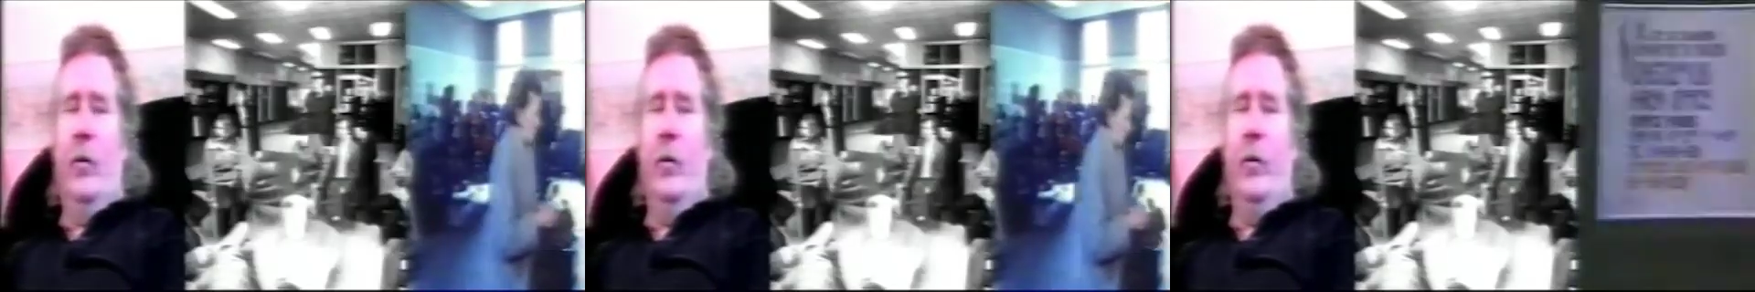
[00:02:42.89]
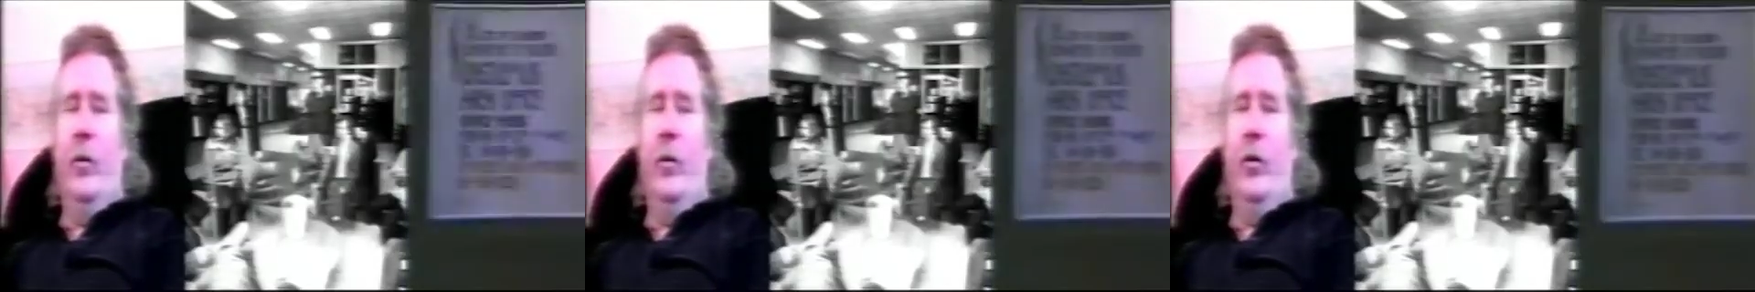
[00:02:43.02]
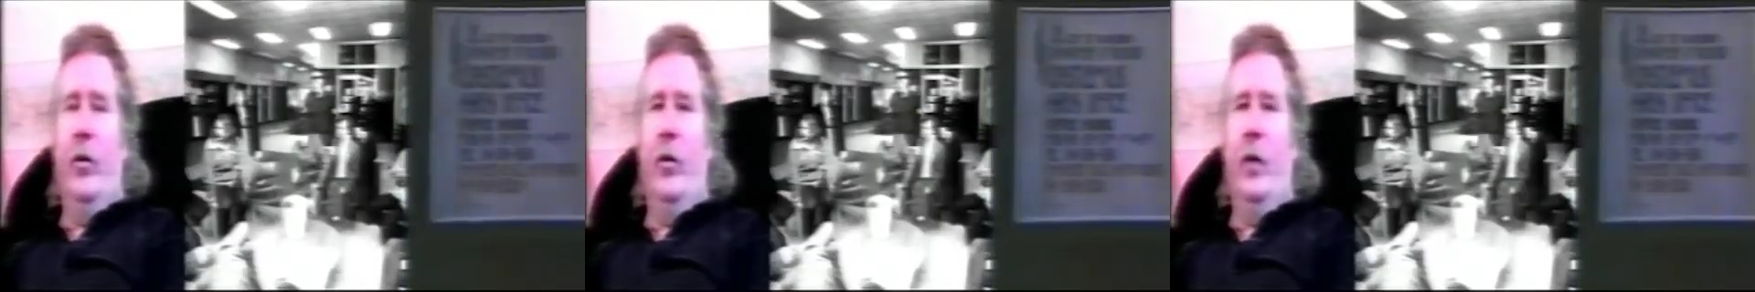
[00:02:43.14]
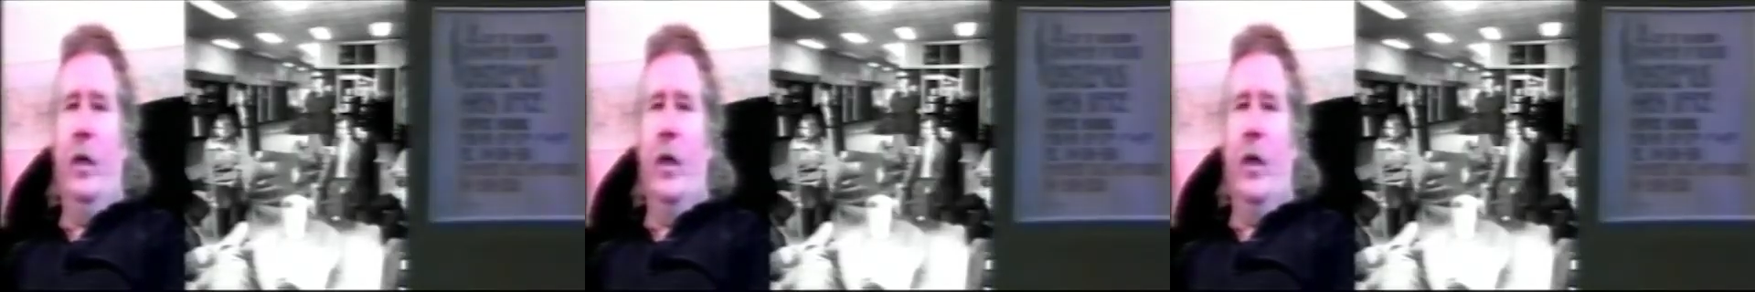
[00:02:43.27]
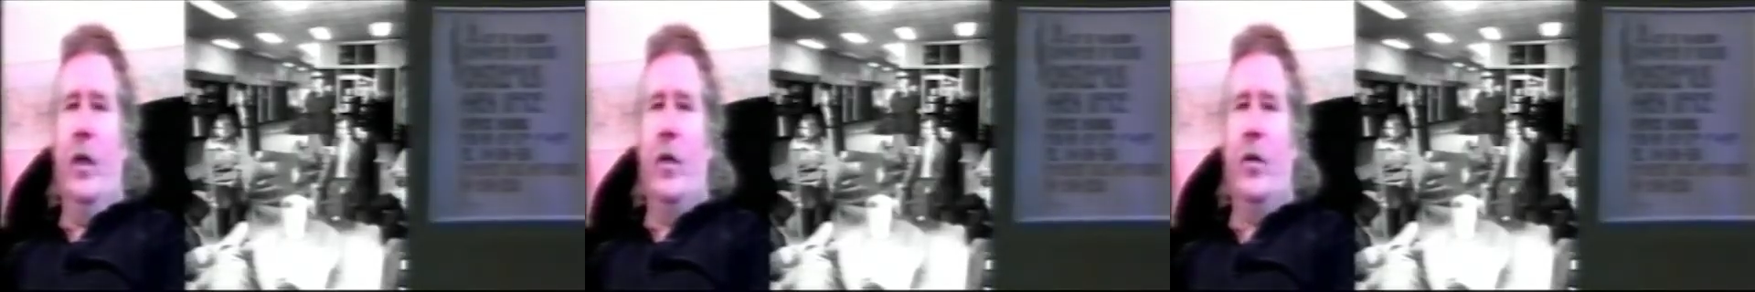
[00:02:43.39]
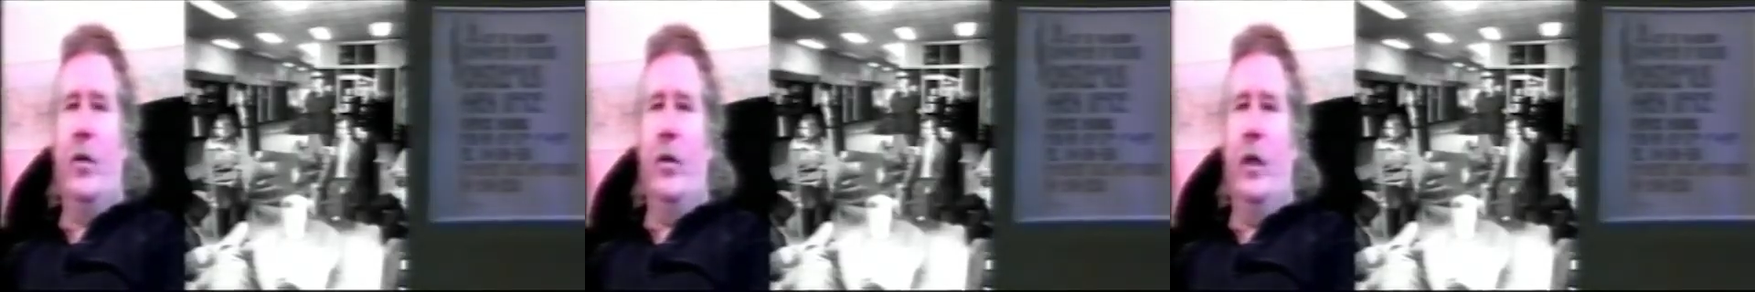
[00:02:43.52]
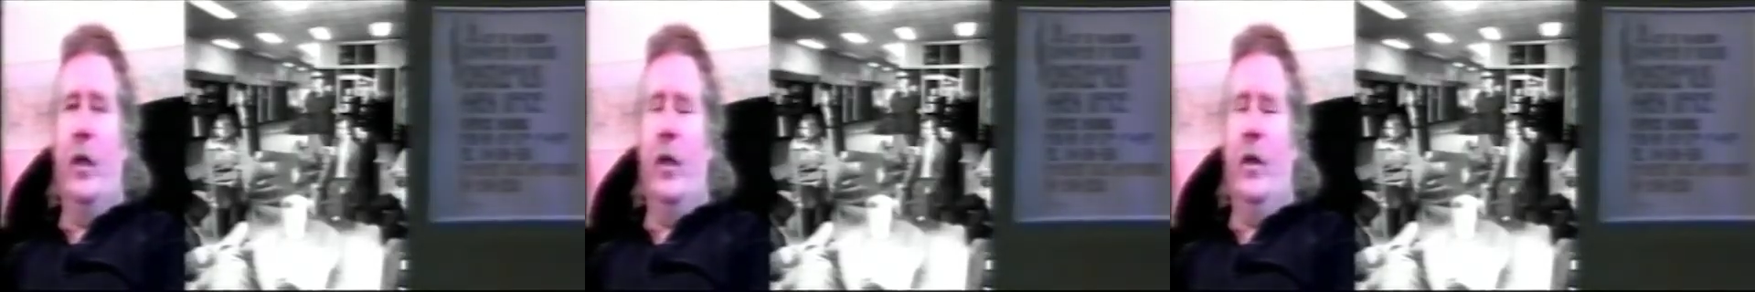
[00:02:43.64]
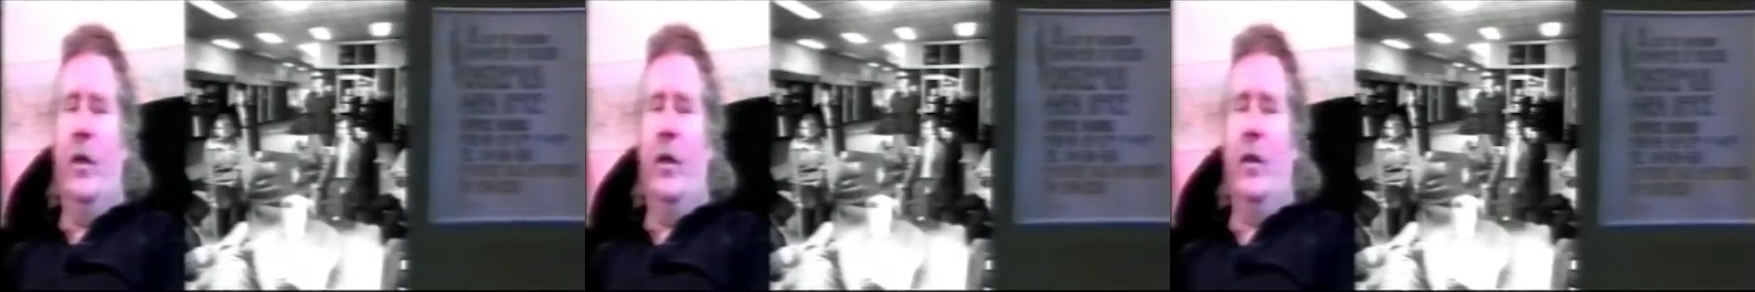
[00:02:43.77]
were through this
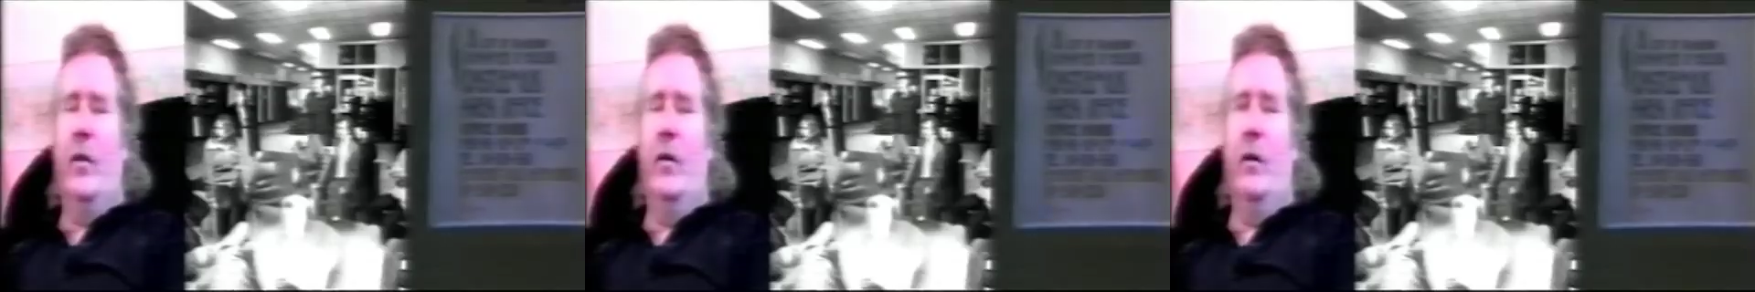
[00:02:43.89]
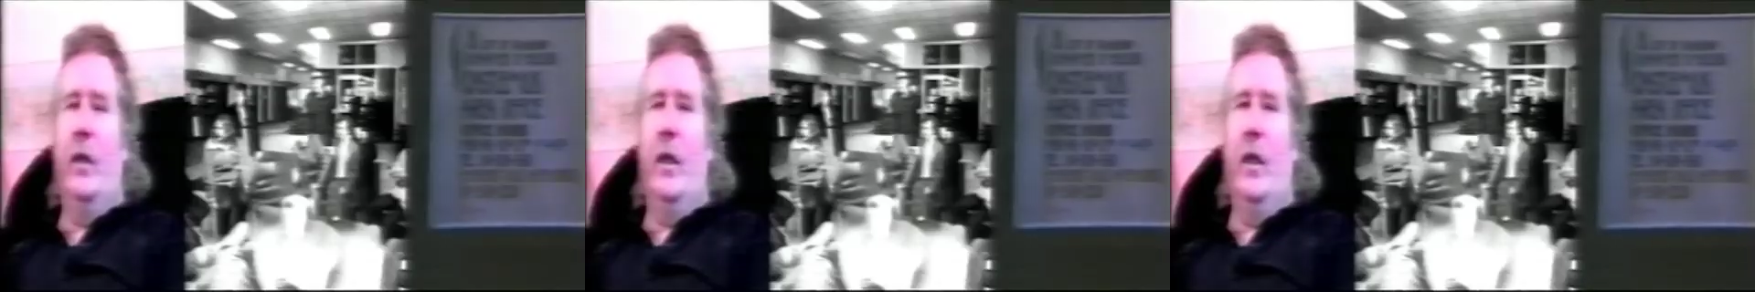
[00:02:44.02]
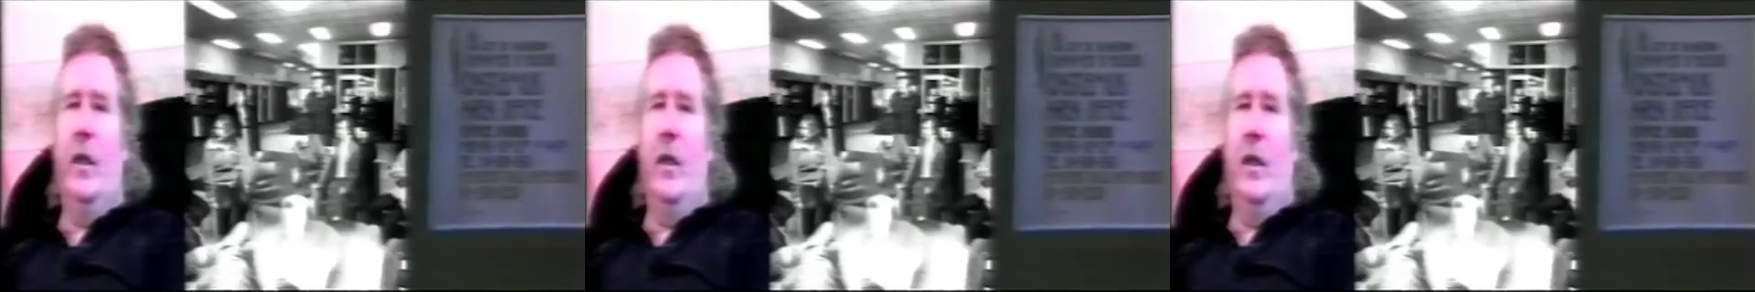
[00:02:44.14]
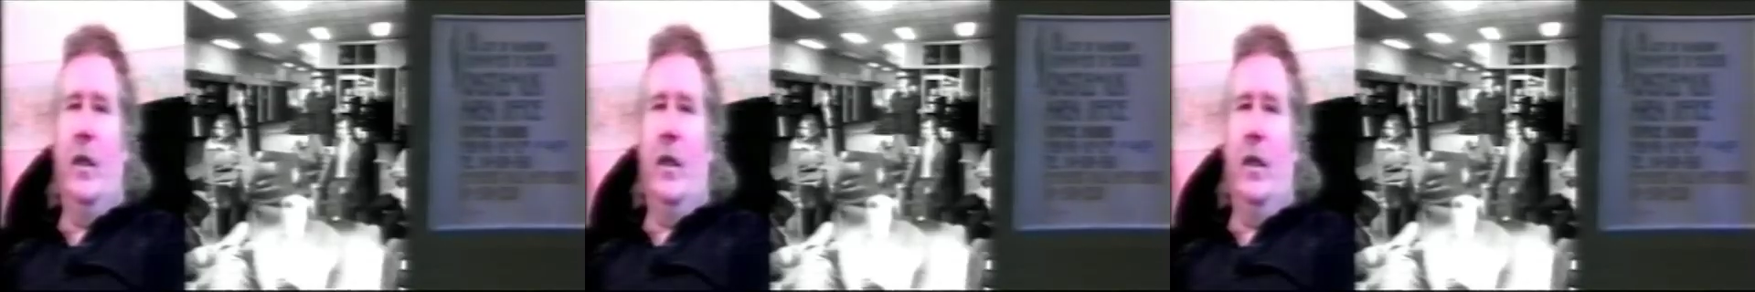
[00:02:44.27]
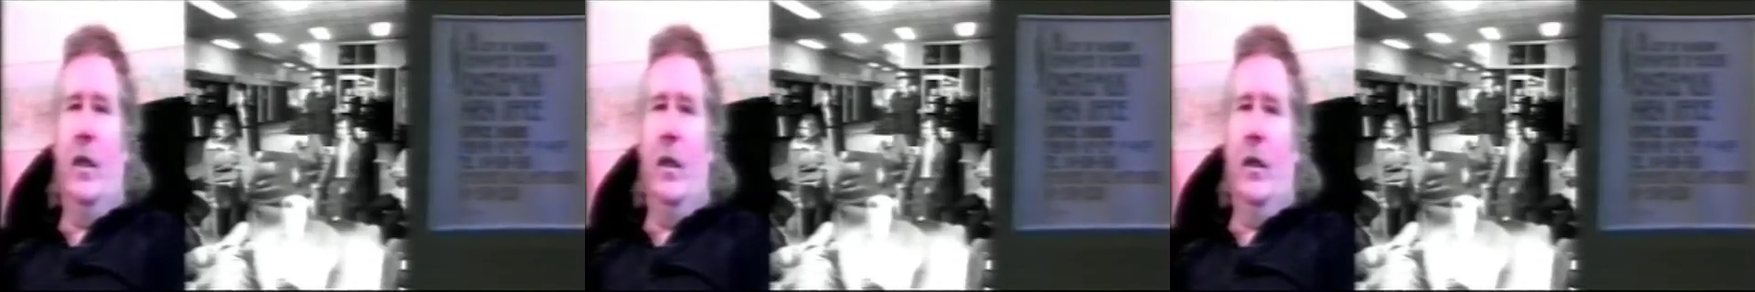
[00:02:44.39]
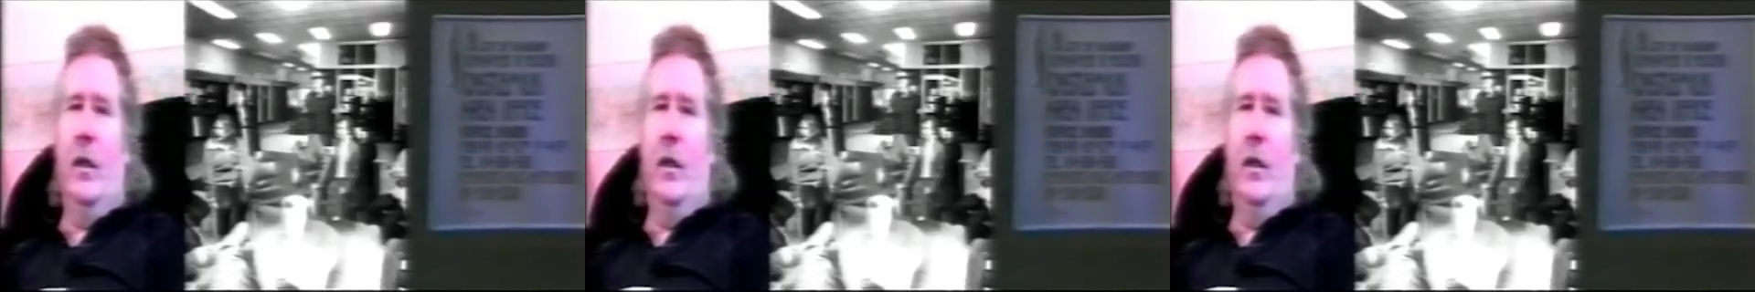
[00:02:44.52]
ritual each